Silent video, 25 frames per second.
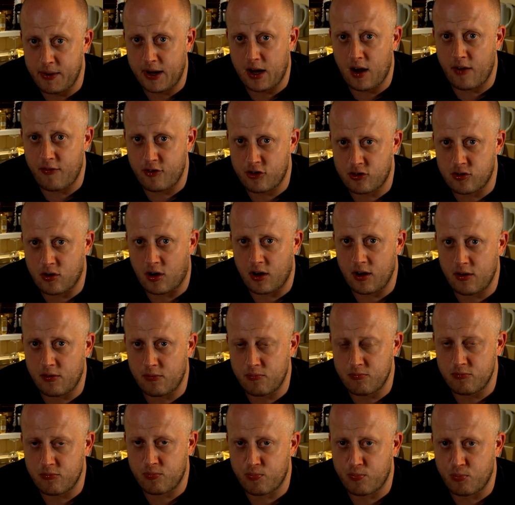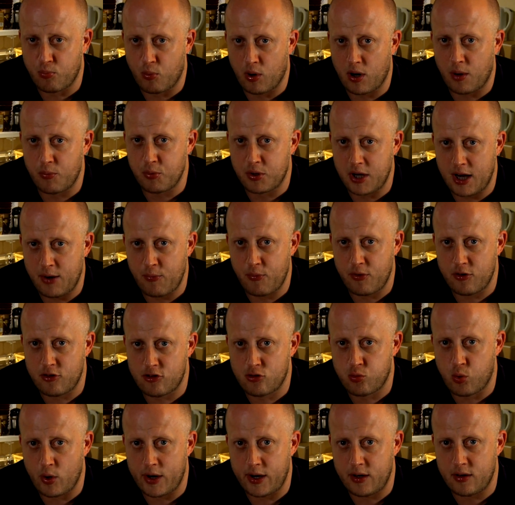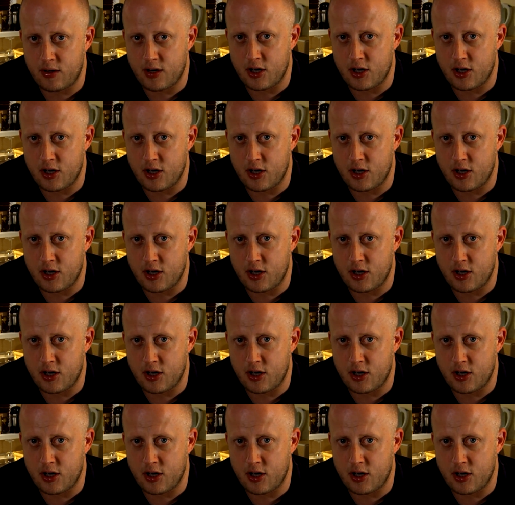big oversight when I'm dealing with a sweet